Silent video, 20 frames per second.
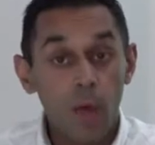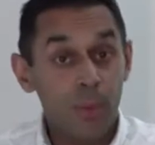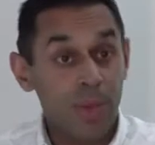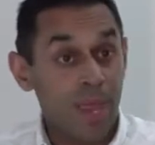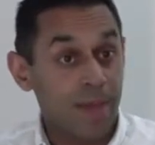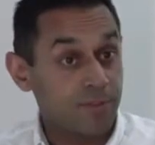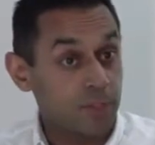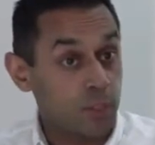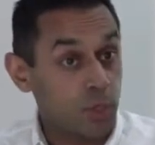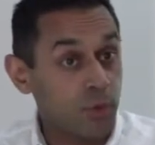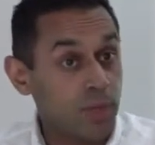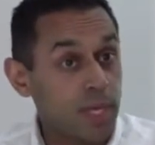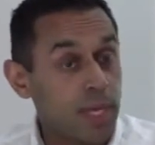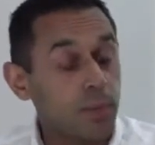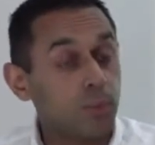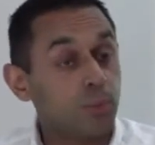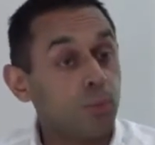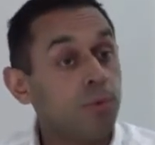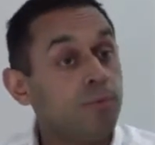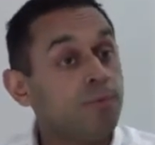we have to
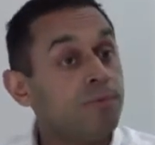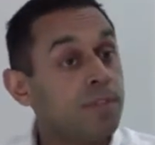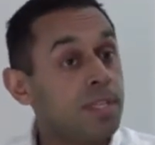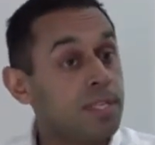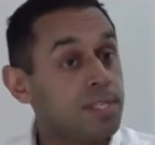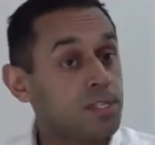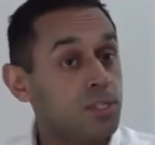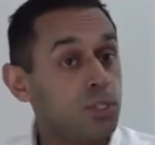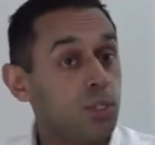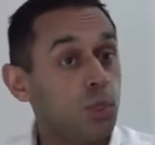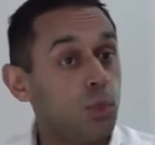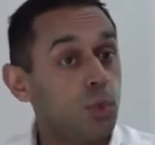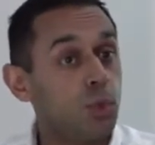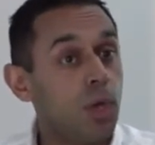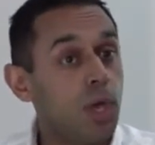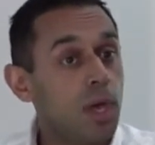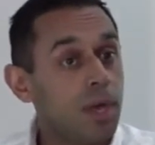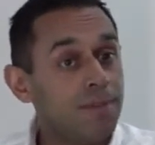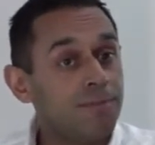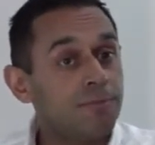create room for this
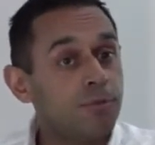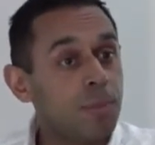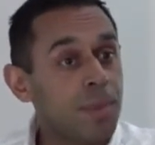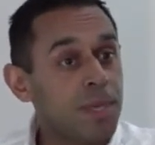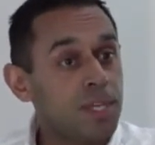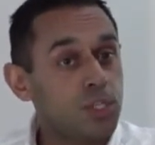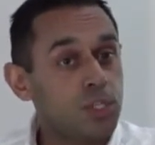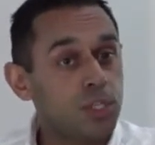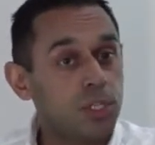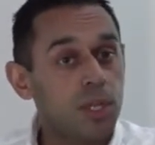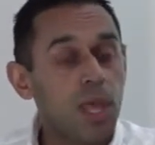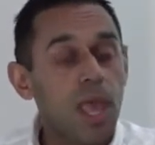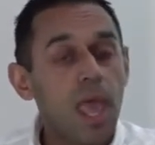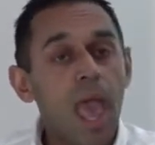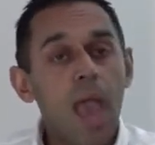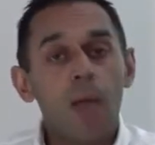new information,